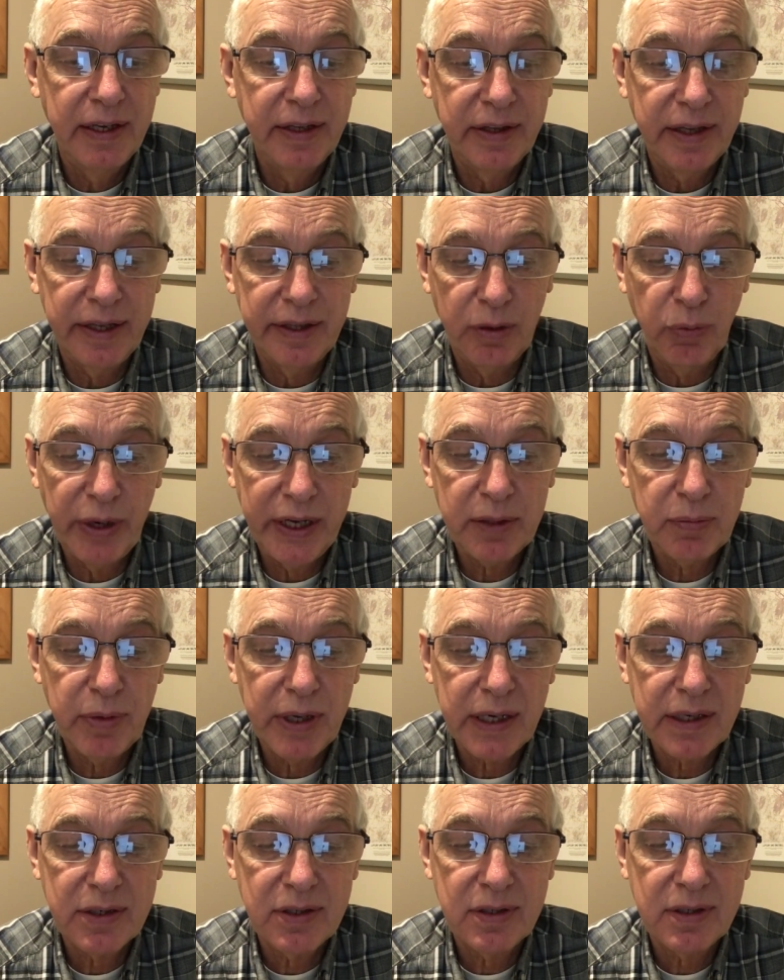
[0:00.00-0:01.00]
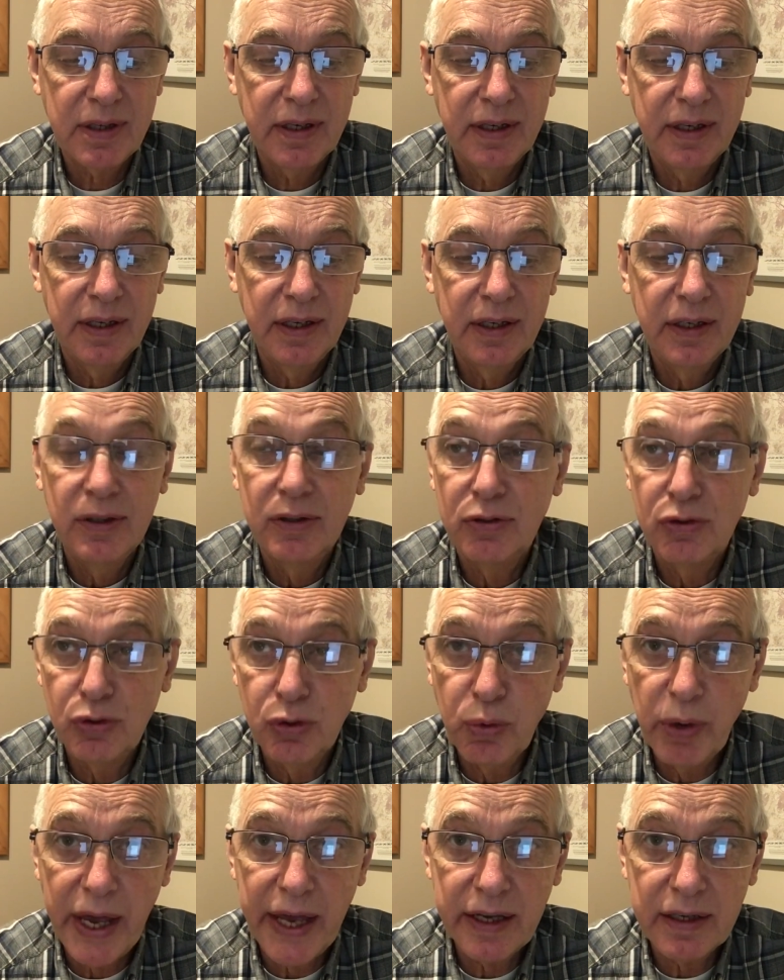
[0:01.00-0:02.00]
And the wet mix,
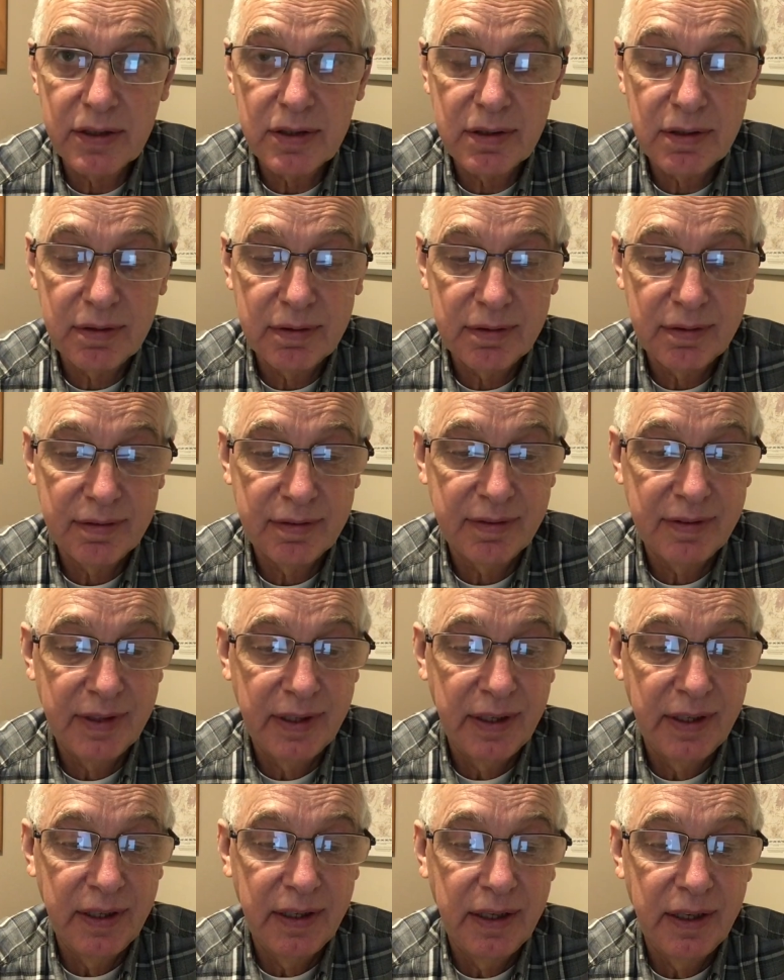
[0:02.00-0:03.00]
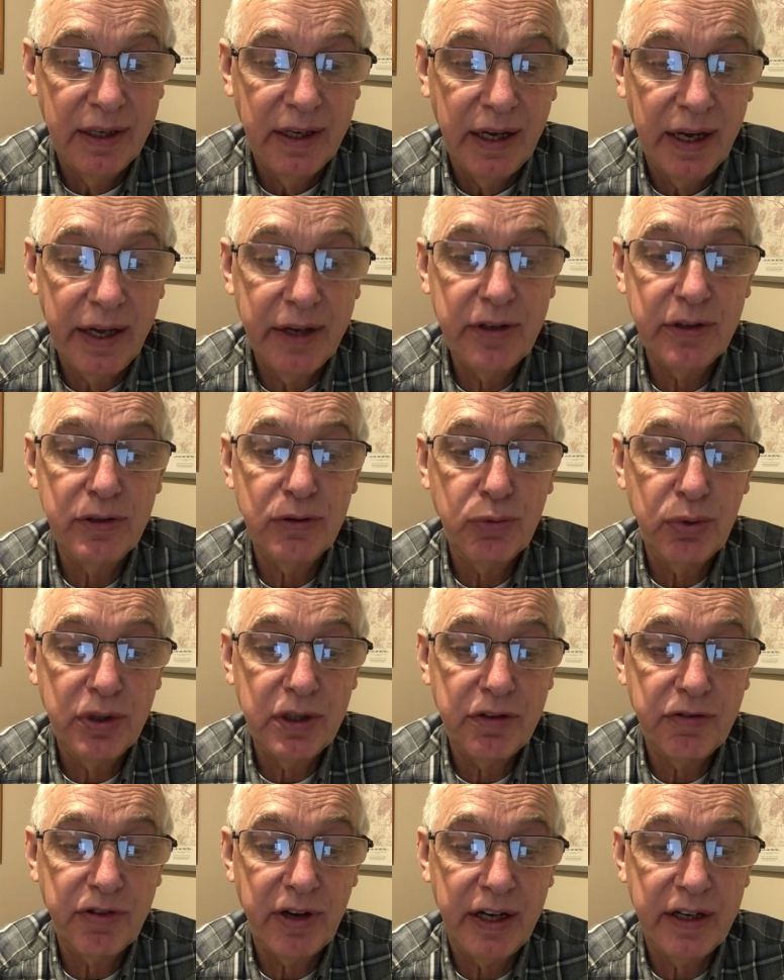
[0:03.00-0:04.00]
2 eggs,
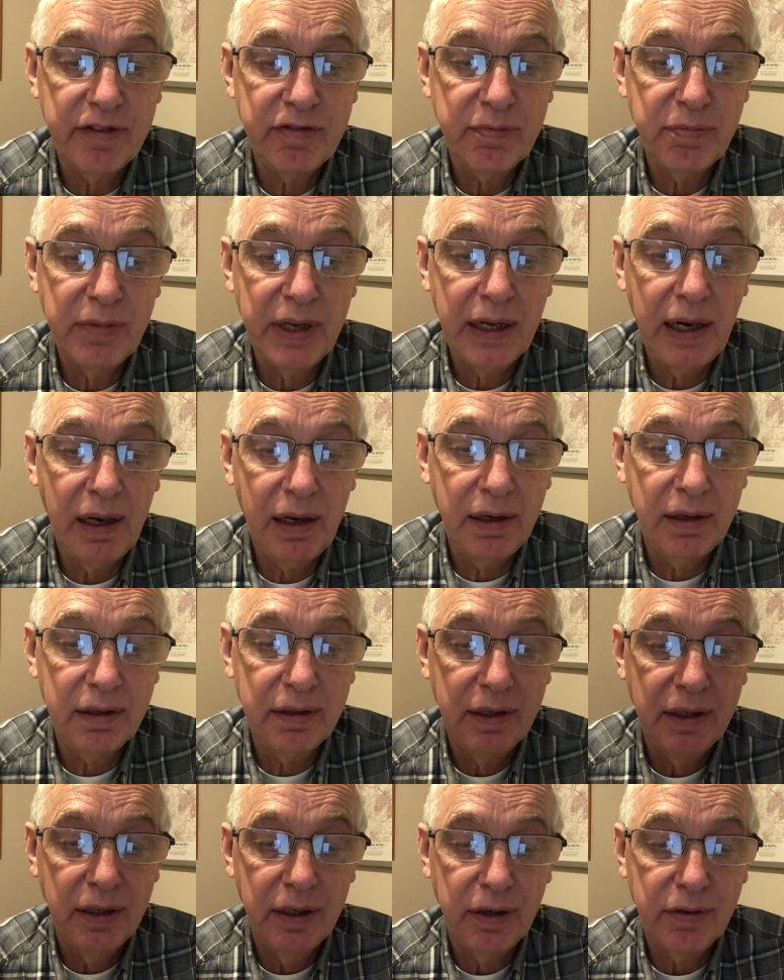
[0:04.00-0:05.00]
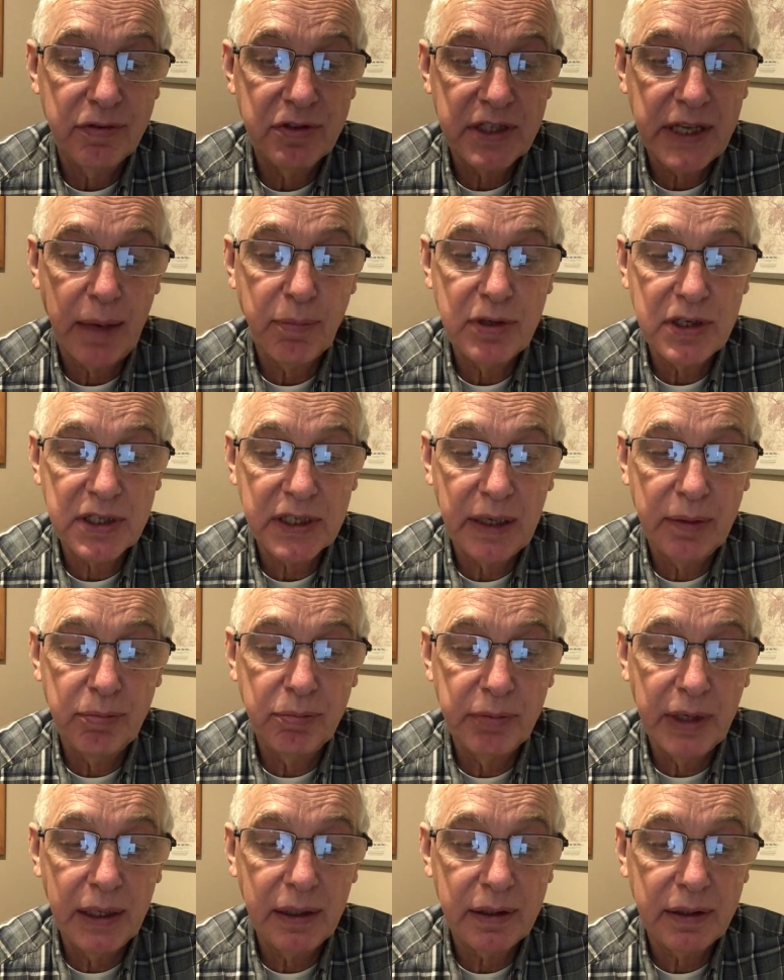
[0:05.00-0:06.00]
125 ml semi-skimmed
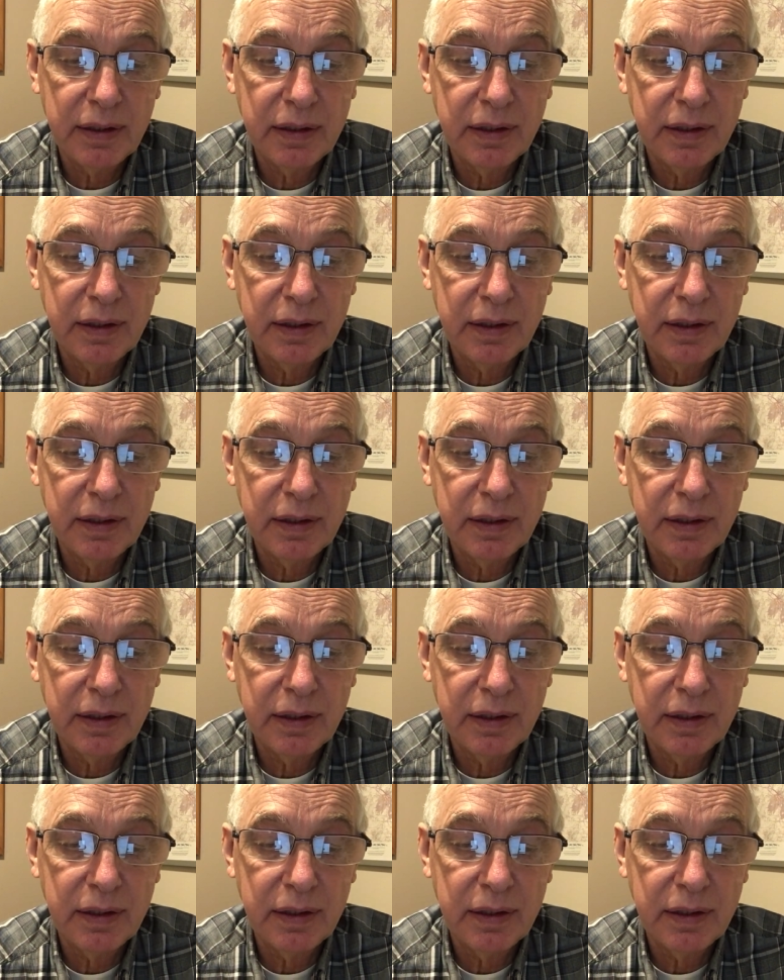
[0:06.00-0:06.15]
milk,